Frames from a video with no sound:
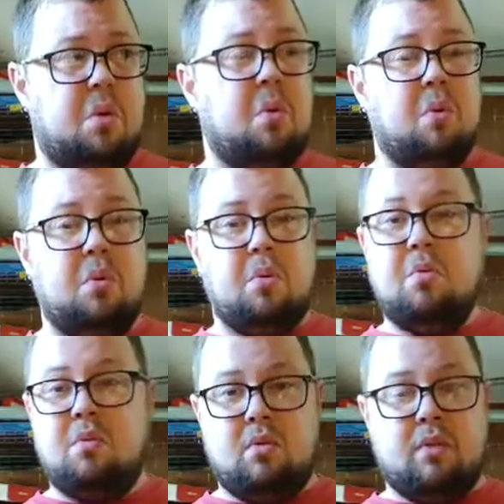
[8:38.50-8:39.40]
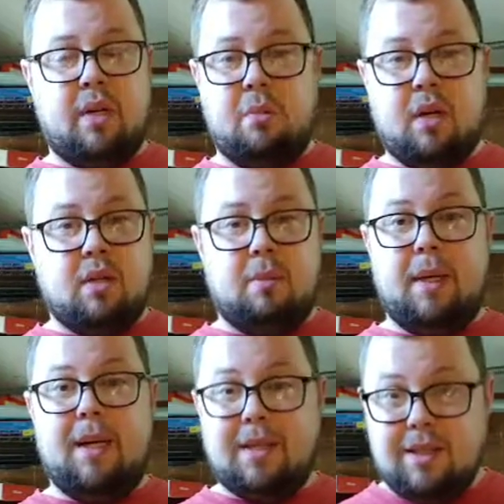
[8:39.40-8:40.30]
$2-3 a
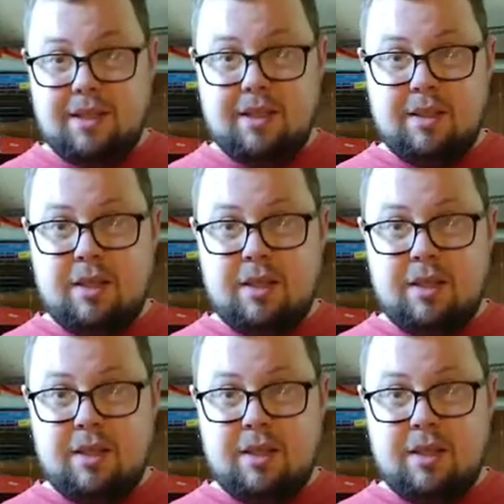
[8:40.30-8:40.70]
piece.